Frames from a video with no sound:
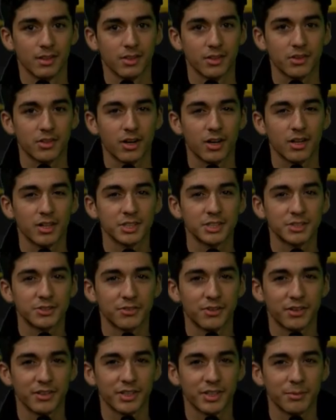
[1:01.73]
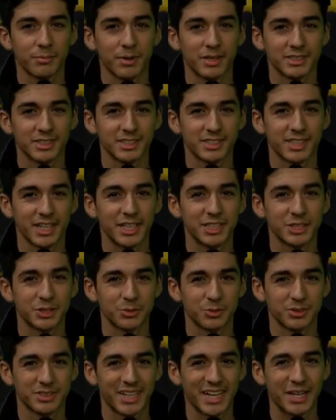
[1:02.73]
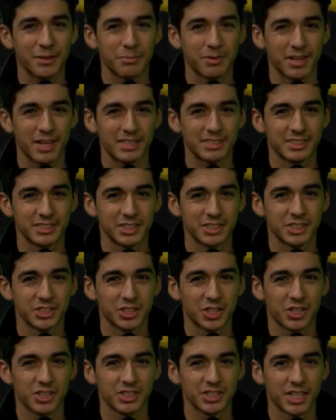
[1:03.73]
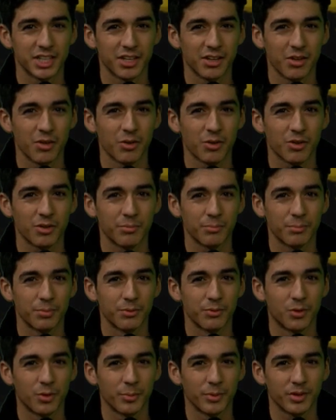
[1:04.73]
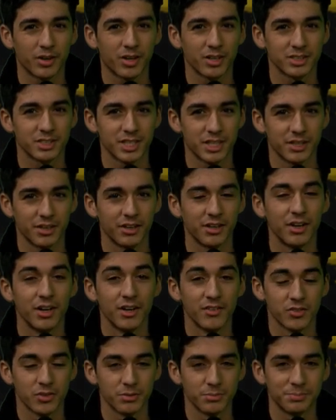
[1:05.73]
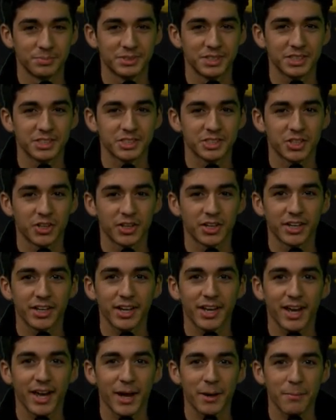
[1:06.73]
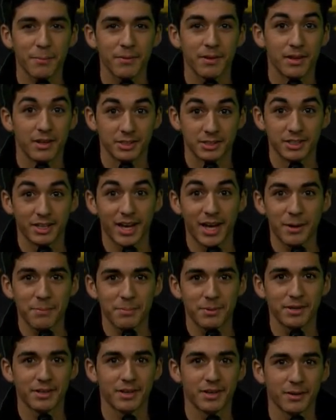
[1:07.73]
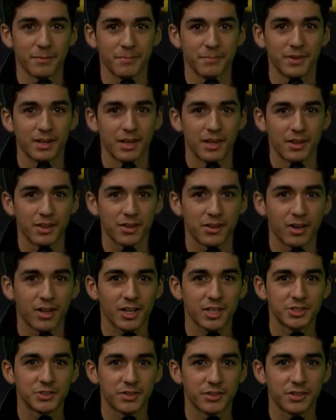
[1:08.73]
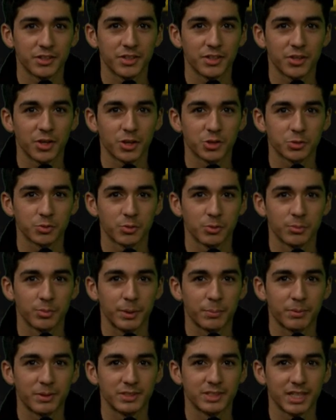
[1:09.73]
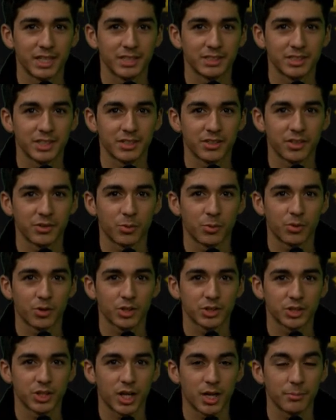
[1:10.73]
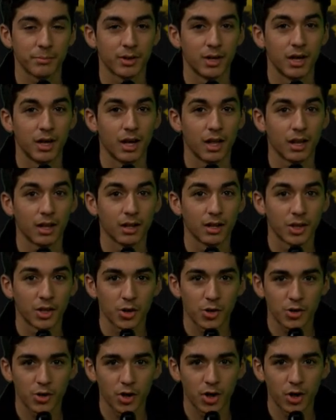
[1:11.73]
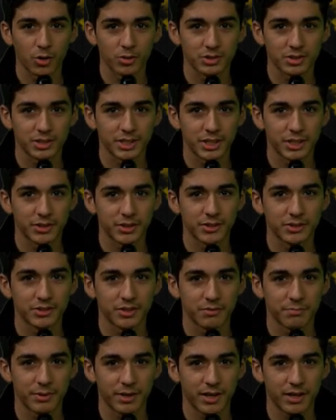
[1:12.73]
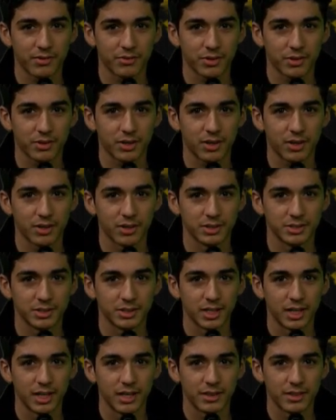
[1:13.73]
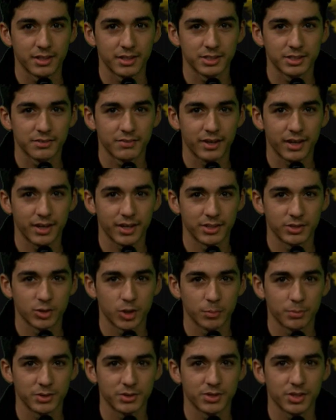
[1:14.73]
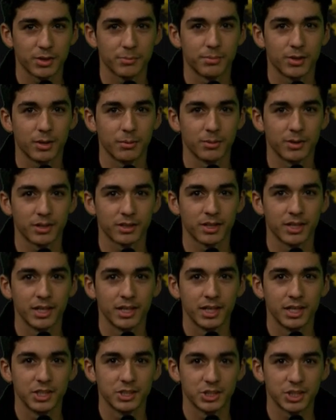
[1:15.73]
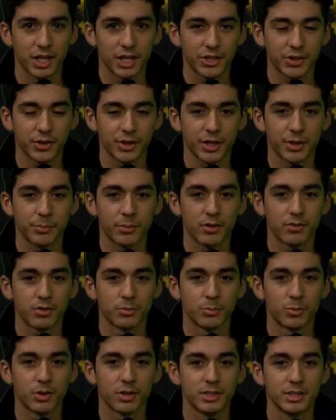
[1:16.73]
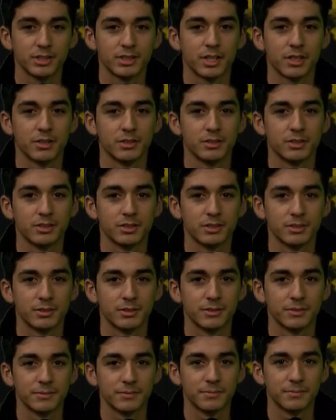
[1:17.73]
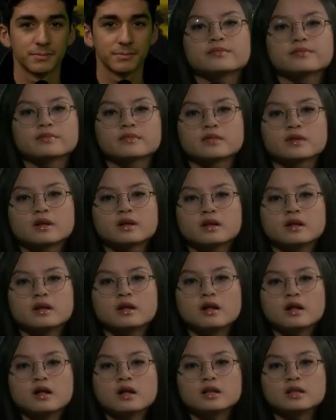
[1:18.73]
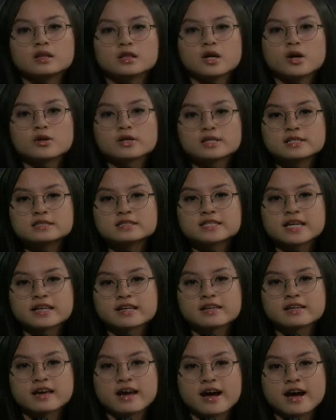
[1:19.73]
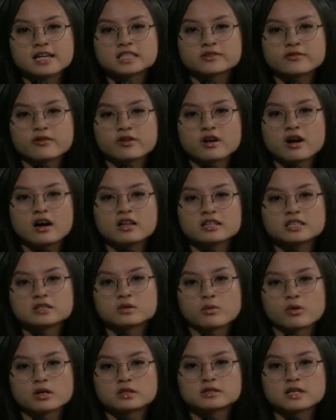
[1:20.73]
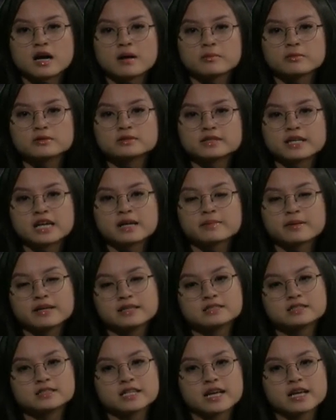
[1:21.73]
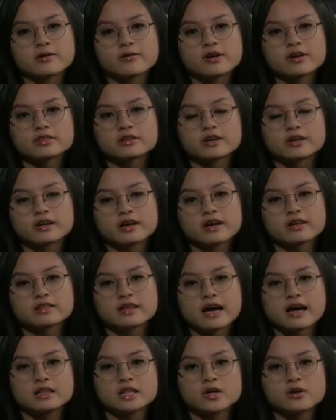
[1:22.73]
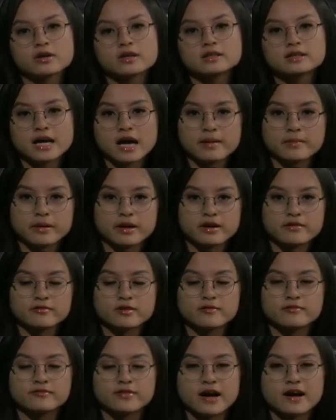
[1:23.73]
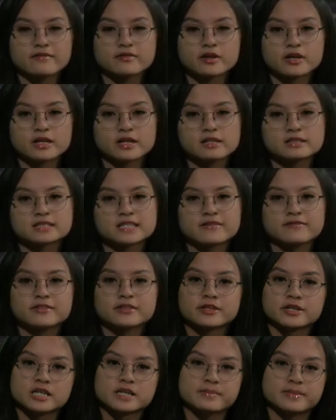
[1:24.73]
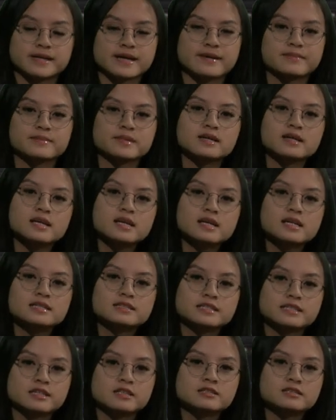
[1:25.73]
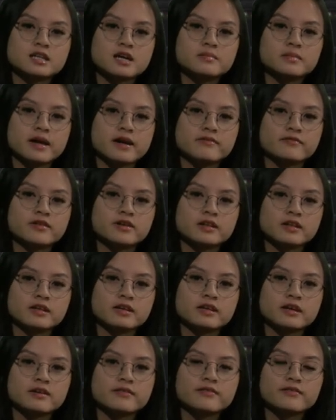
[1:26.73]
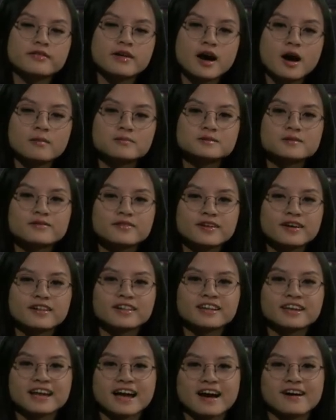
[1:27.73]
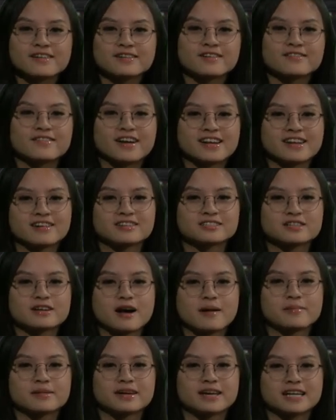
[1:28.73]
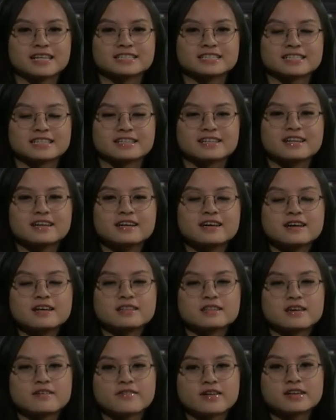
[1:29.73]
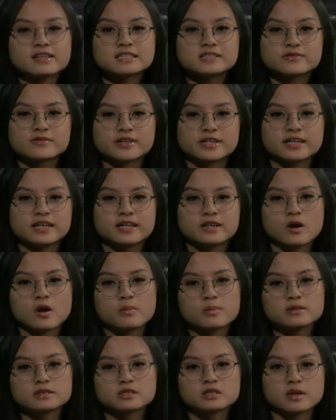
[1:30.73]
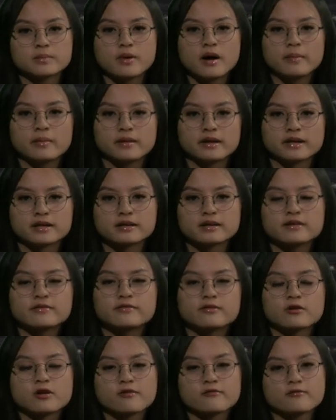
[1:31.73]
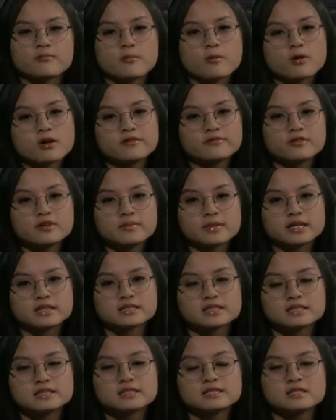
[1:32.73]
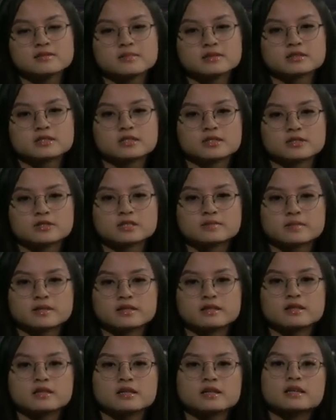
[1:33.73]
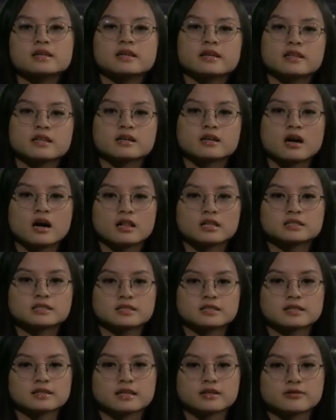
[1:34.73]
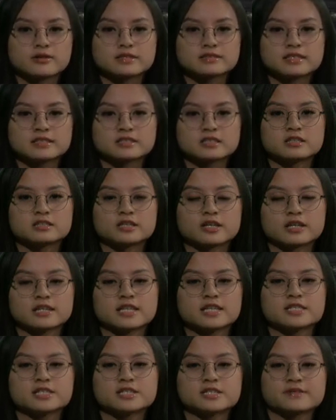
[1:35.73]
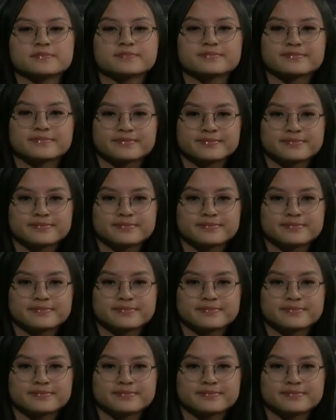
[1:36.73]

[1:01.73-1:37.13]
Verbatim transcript: The college funding presentation will take place this Thursday in the Logan Performing Arts Center from 6.30 to 8 p.m. The College Funding Coach will be presenting their workshop, Little Known Secrets of Paying for College. This event is open to the public. Check your email for more details. Logan's second Cash for College workshop will take place January 30th at Logan Library from 5:30 to 7:30 p.m. Seniors come get filling helps filling out your financial application. The event is free and open to the public. For more information, see Mr. Guzman in the College and Career Center during lunch.